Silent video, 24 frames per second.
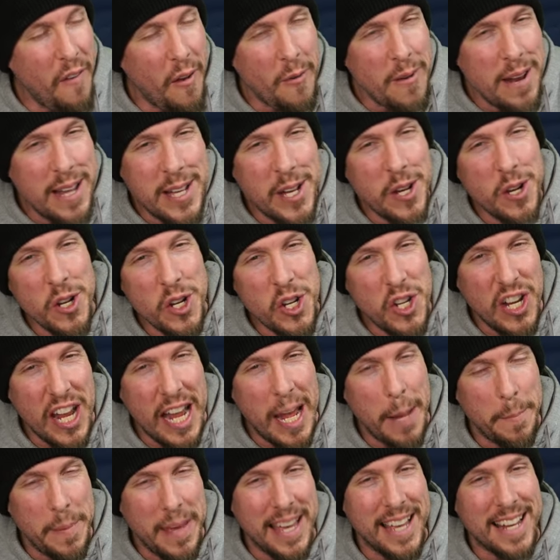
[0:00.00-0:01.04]
very good
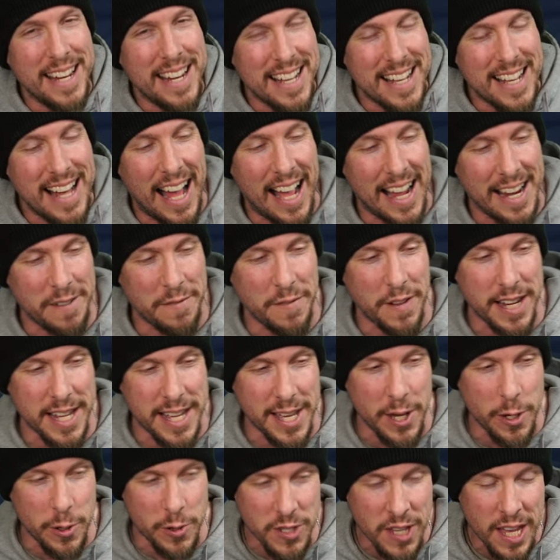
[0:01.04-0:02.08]
champion guide
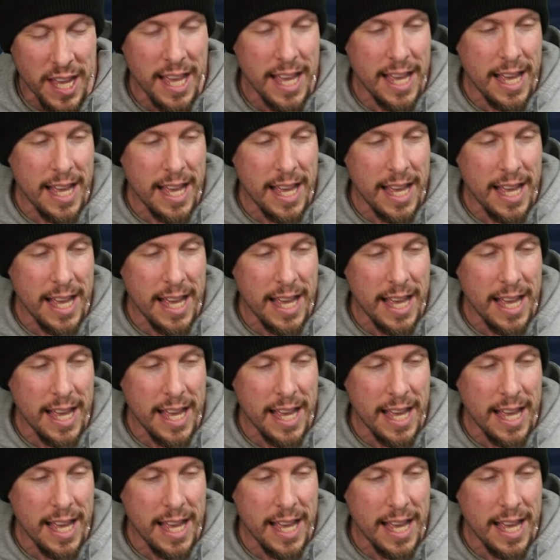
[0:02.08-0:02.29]
videos.